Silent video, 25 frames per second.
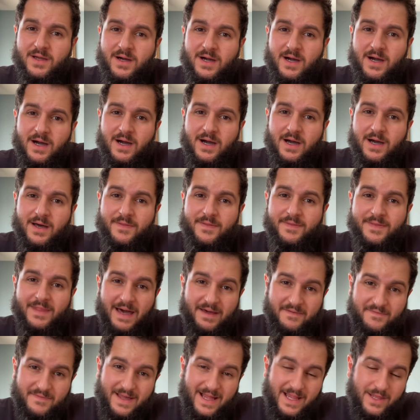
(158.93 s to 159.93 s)
uh, not
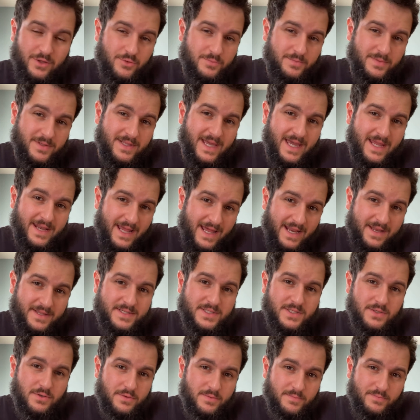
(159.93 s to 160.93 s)
valuable, and at a
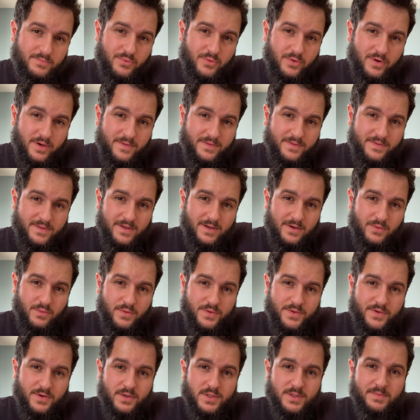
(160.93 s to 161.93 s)
certain point, the
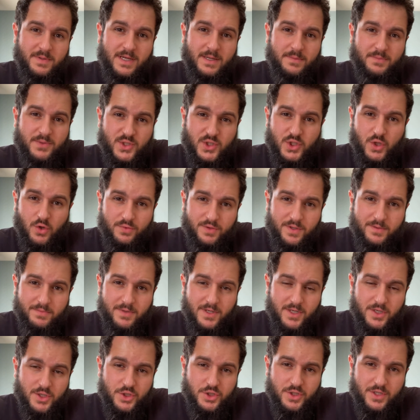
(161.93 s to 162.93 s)
returns become so
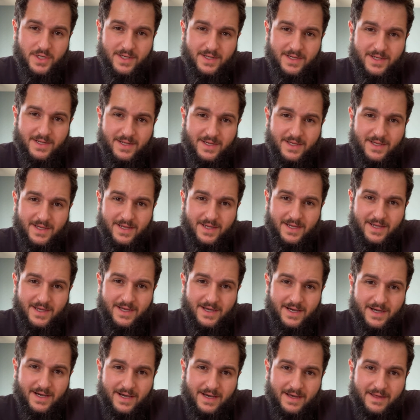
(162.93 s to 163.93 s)
diminishing.
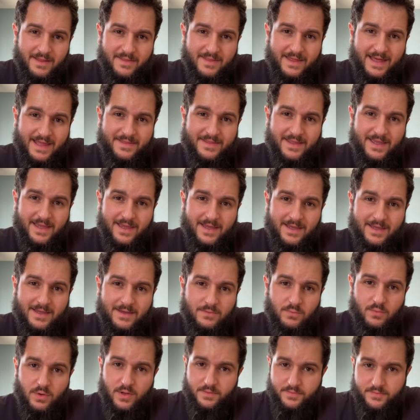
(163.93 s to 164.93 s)
Uh, that they
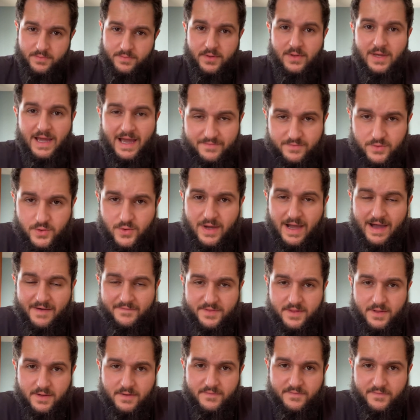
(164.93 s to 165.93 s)
well you have you have
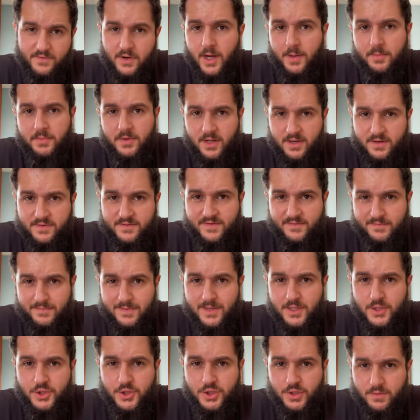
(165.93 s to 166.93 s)
the phenomenon of
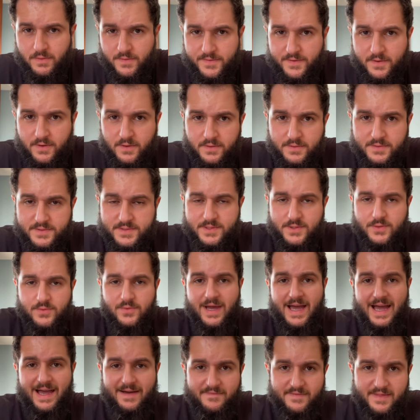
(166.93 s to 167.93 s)
diminishing returns. You
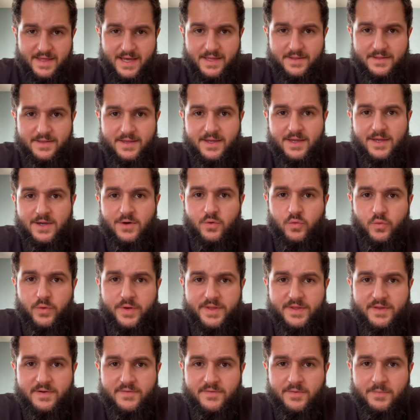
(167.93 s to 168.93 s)
have that
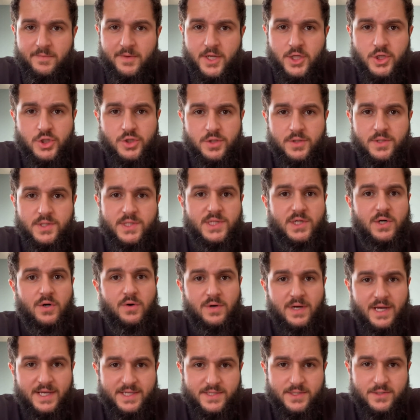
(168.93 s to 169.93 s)
with information. So
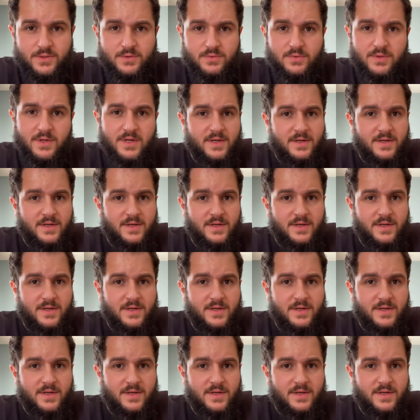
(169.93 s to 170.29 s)
as you